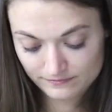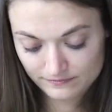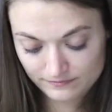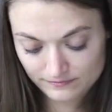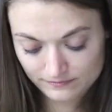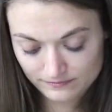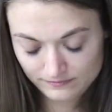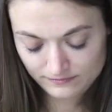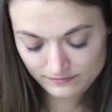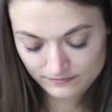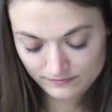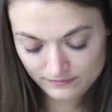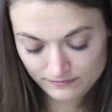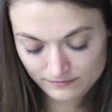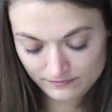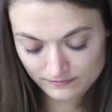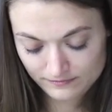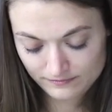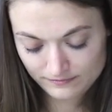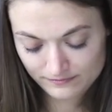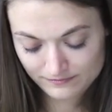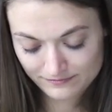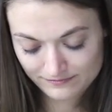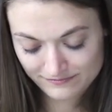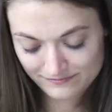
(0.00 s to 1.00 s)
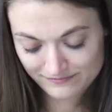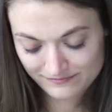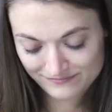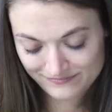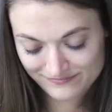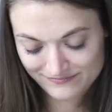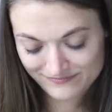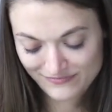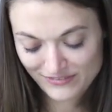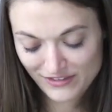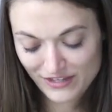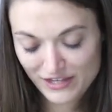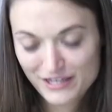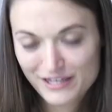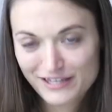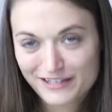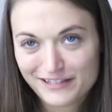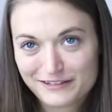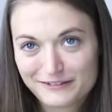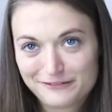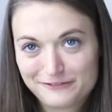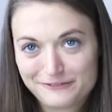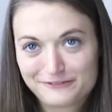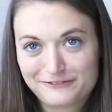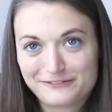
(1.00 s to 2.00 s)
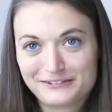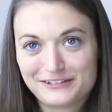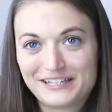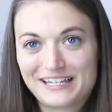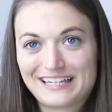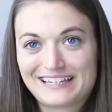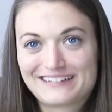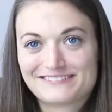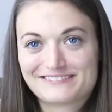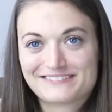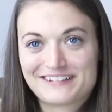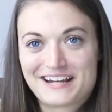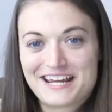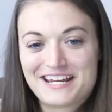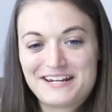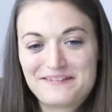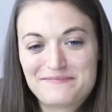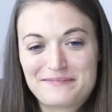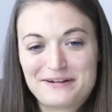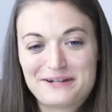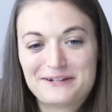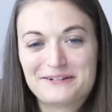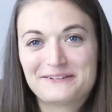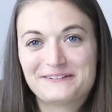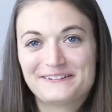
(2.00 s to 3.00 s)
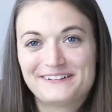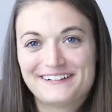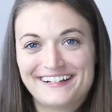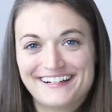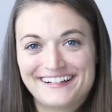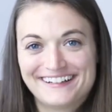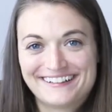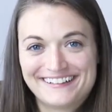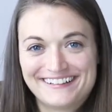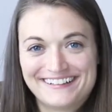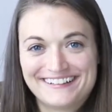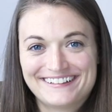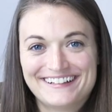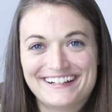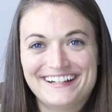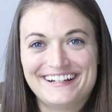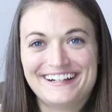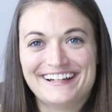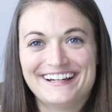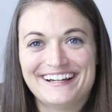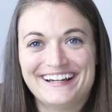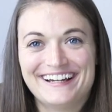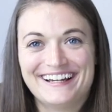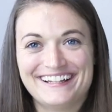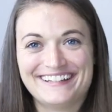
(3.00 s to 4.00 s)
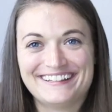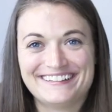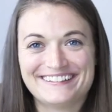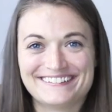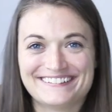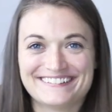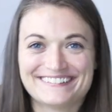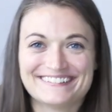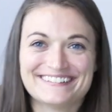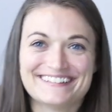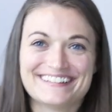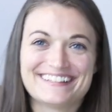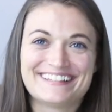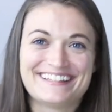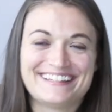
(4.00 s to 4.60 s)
and they would just like fling watercolor, fling rainbow water right at you.